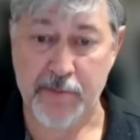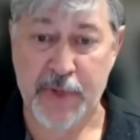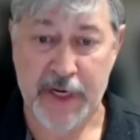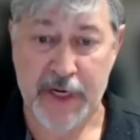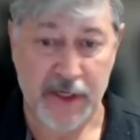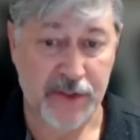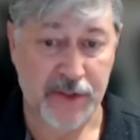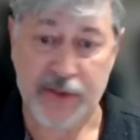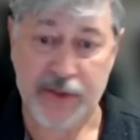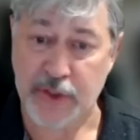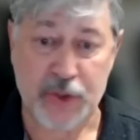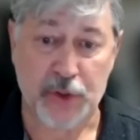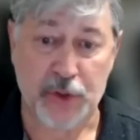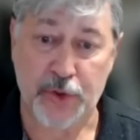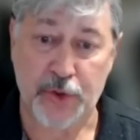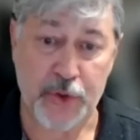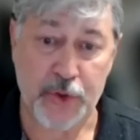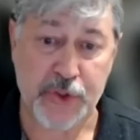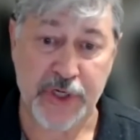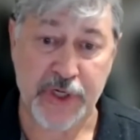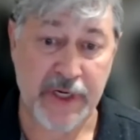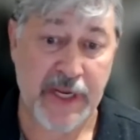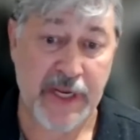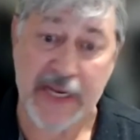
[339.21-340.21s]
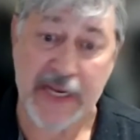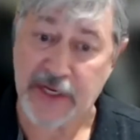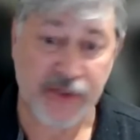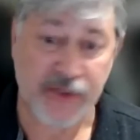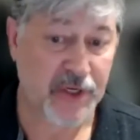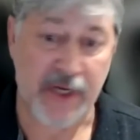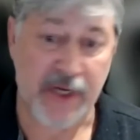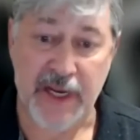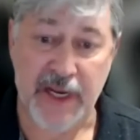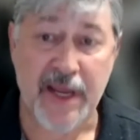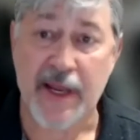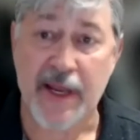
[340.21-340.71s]
because the solution
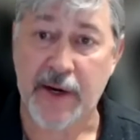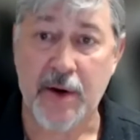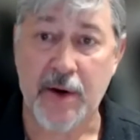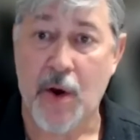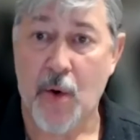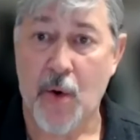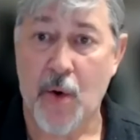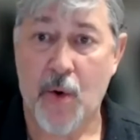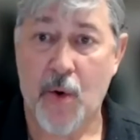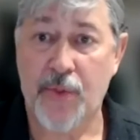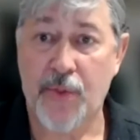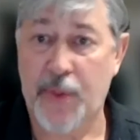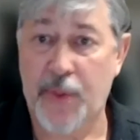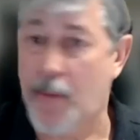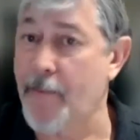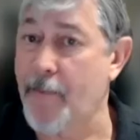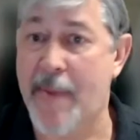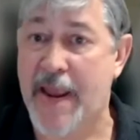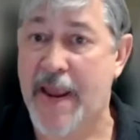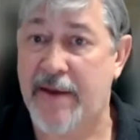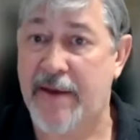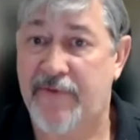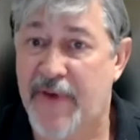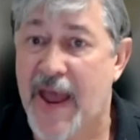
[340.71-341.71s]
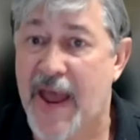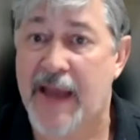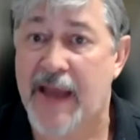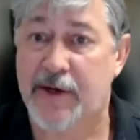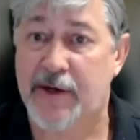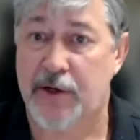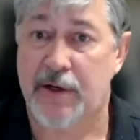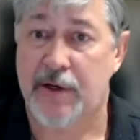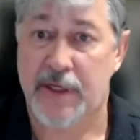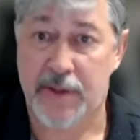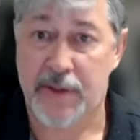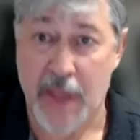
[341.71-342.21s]
isn't in the main
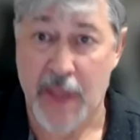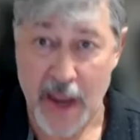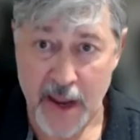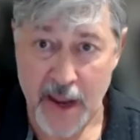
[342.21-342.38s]
factor.